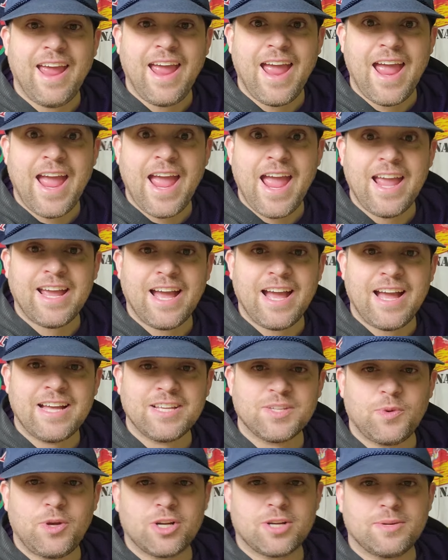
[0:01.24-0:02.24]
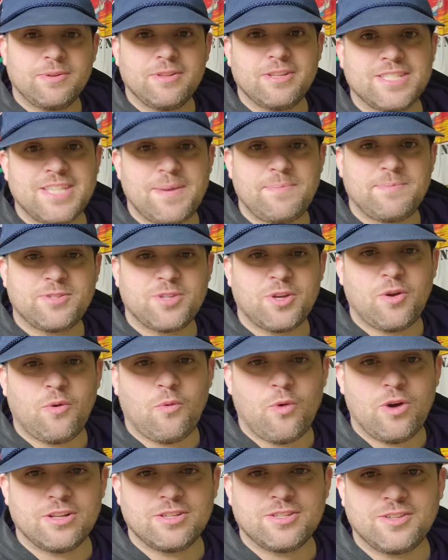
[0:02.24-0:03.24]
Hey guys, welcome to this episode of
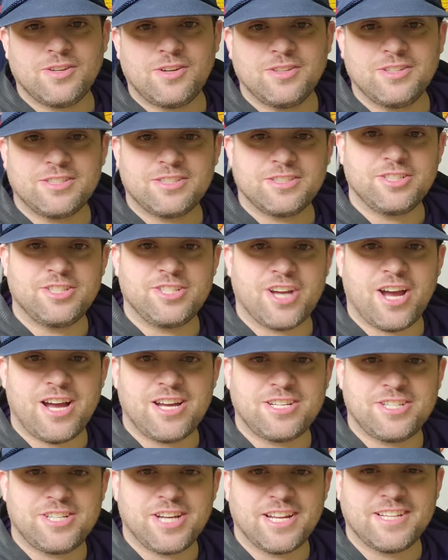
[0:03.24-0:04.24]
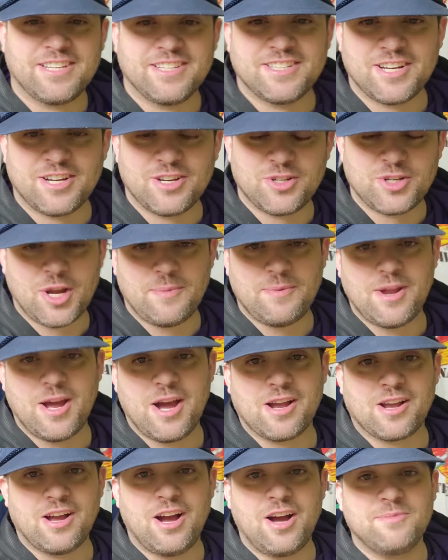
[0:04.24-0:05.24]
What's Sold. This is Josh,
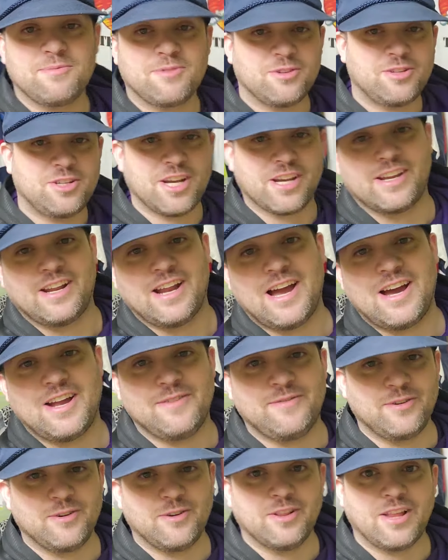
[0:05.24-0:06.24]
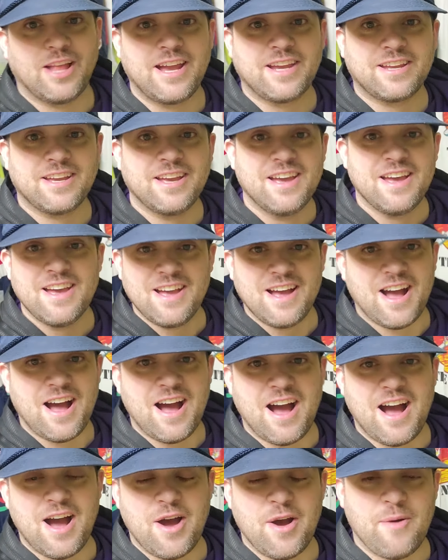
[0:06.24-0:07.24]
jtzeroshop.com. Go check it out if you would like.
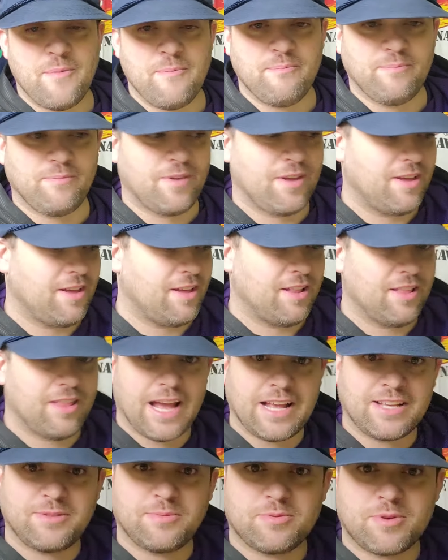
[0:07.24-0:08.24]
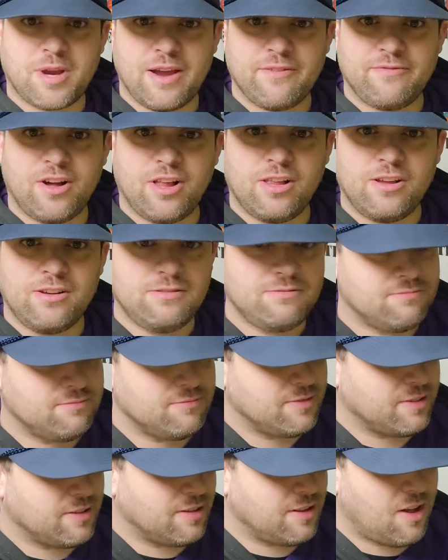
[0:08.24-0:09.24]
Um, like, subscribe, follow,
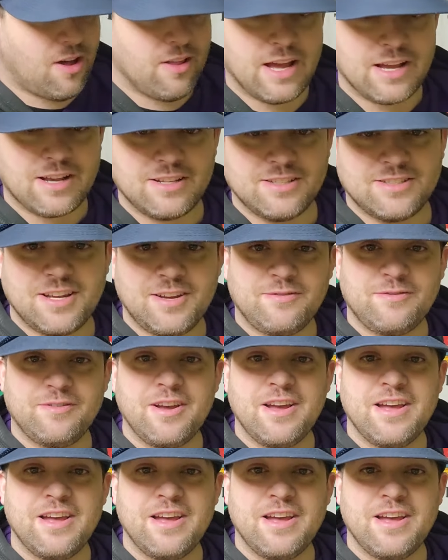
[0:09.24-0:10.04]
all that good stuff.